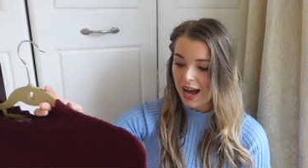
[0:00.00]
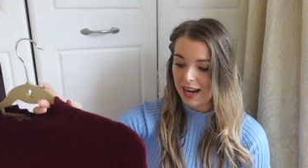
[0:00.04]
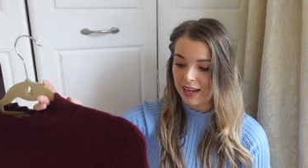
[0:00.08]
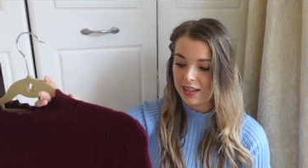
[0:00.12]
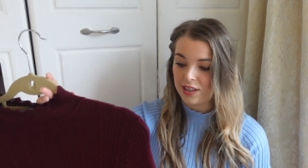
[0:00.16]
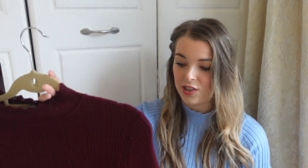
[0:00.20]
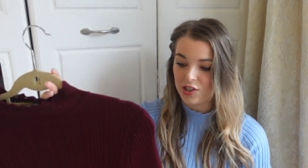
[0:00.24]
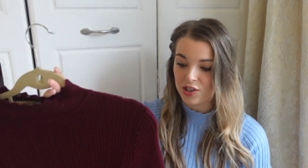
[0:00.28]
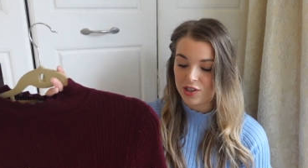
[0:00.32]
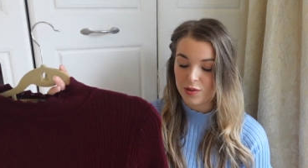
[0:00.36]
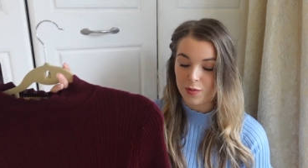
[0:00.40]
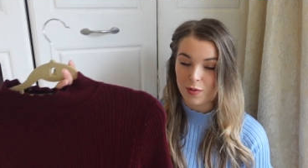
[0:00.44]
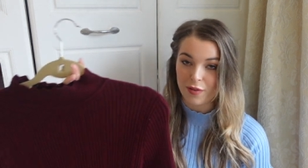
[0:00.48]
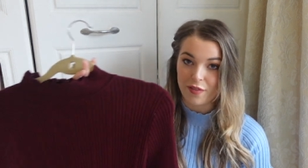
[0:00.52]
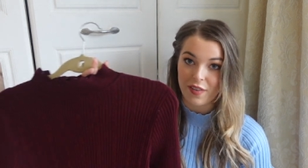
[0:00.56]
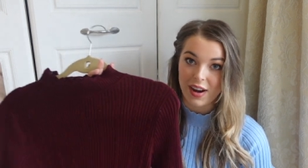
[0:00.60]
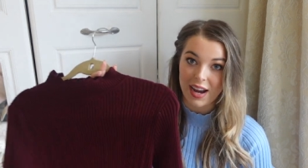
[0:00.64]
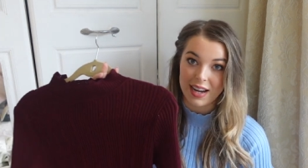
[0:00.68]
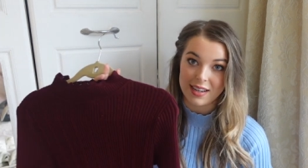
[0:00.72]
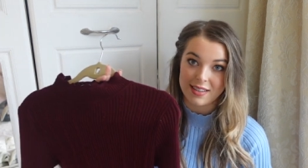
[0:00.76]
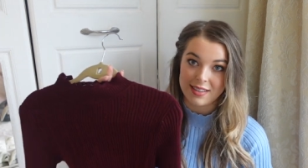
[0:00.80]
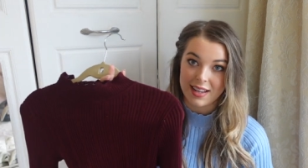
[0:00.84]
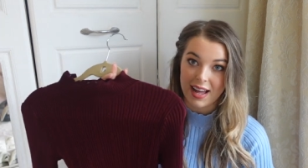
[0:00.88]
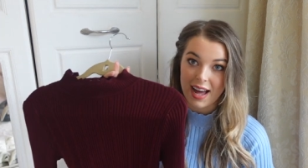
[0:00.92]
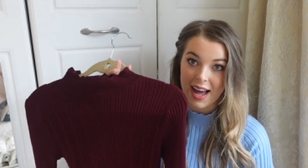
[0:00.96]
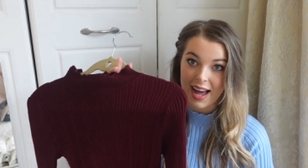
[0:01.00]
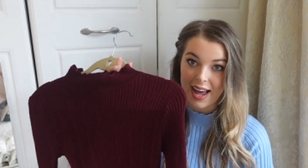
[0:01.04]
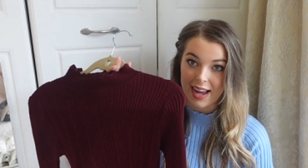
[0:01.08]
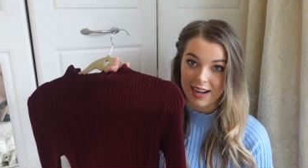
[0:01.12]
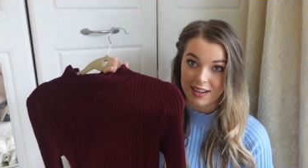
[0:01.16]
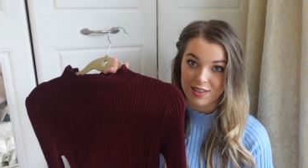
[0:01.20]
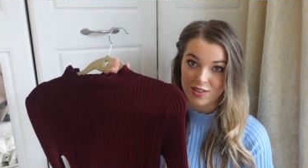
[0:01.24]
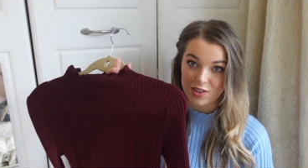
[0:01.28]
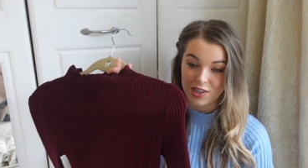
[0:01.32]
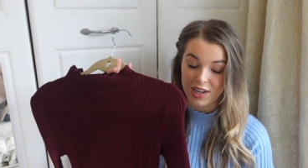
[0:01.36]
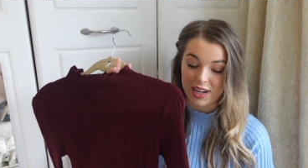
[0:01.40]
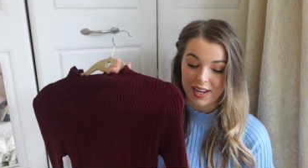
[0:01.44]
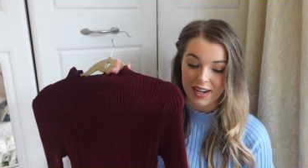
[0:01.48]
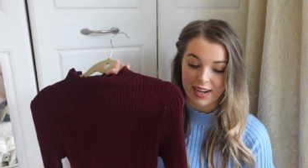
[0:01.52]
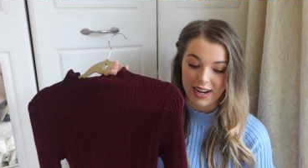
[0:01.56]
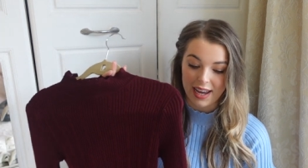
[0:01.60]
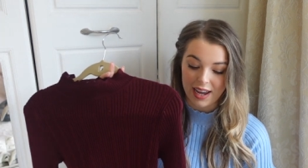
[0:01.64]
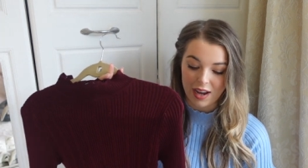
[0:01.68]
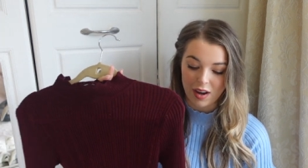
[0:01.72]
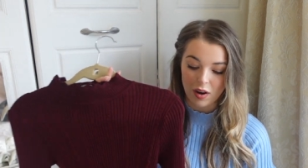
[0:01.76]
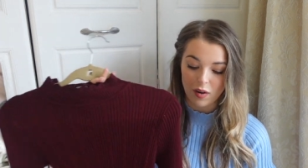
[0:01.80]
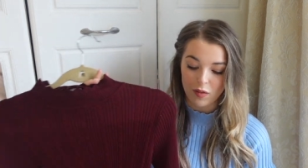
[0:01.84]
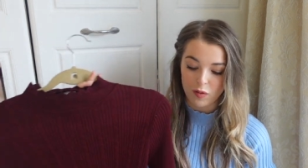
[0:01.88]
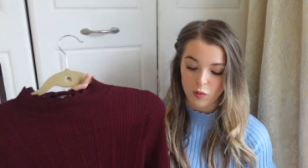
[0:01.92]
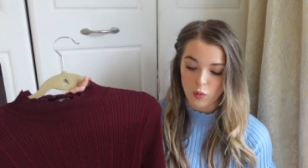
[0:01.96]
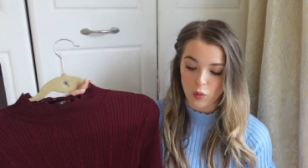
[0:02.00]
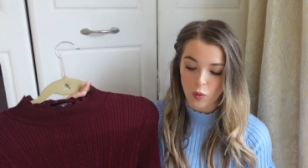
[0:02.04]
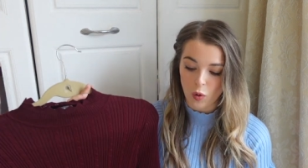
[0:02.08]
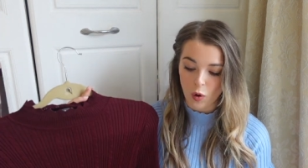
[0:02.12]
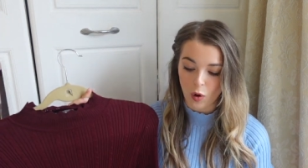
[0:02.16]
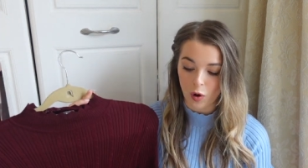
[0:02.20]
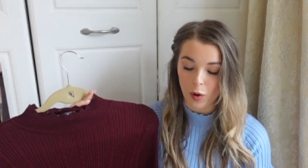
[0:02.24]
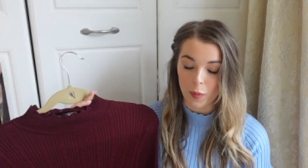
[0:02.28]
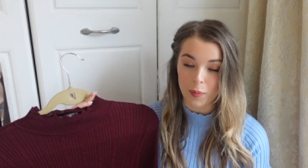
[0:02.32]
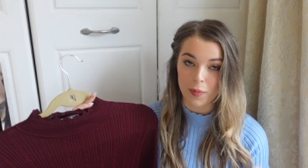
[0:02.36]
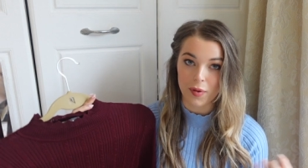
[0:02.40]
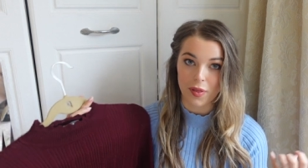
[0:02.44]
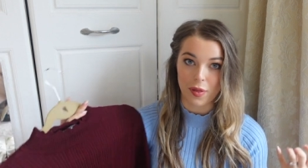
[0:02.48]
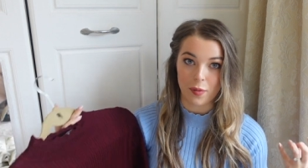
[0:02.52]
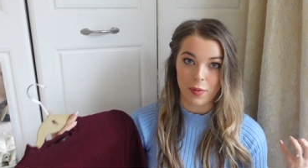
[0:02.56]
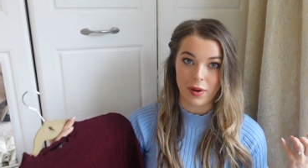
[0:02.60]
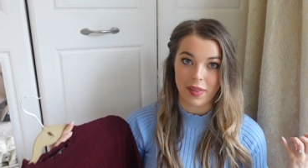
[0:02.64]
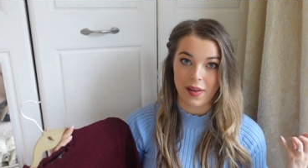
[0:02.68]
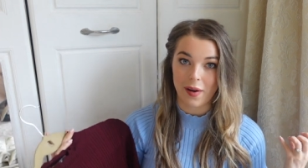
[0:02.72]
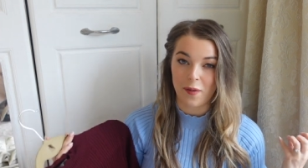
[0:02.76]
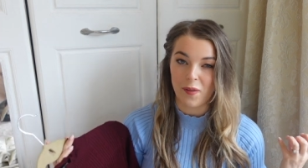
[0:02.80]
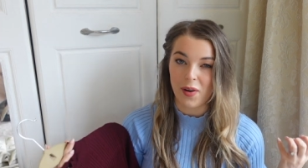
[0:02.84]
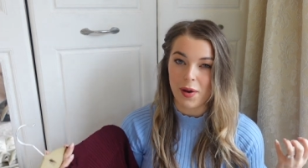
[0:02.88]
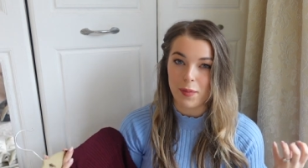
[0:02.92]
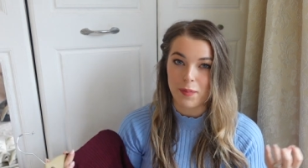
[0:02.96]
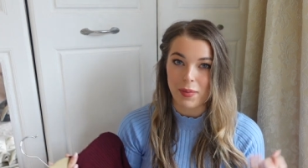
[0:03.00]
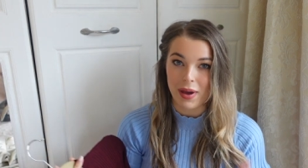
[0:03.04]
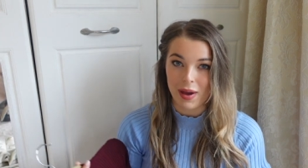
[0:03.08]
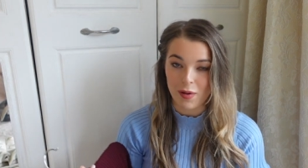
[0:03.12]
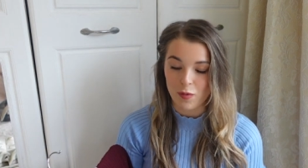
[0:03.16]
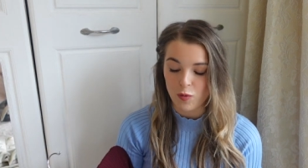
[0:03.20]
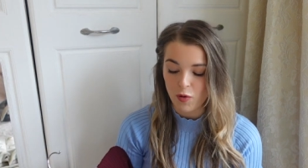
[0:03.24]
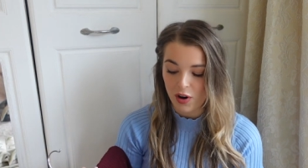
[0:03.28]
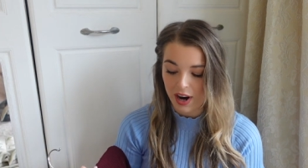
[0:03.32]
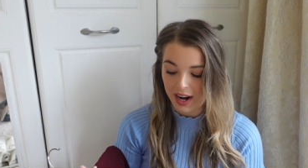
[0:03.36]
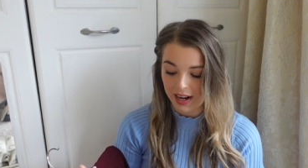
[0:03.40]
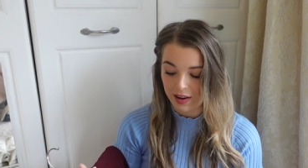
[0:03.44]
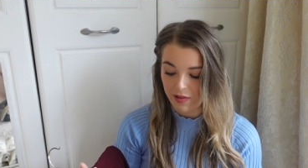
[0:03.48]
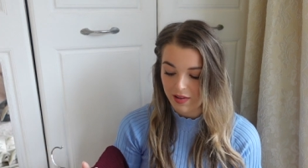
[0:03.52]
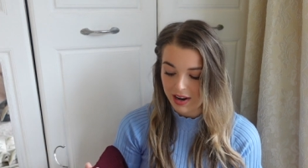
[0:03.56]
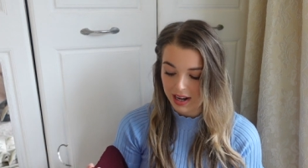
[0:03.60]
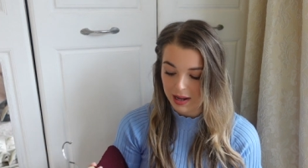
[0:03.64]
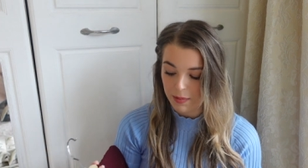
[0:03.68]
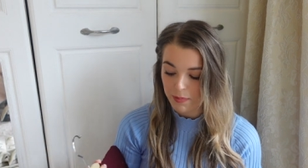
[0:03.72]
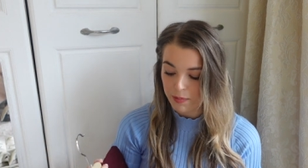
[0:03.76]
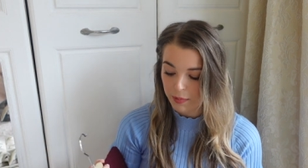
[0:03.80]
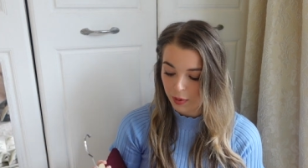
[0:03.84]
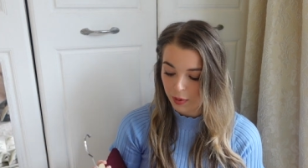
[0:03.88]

And it just provides that extra layer of warmth without it being really, really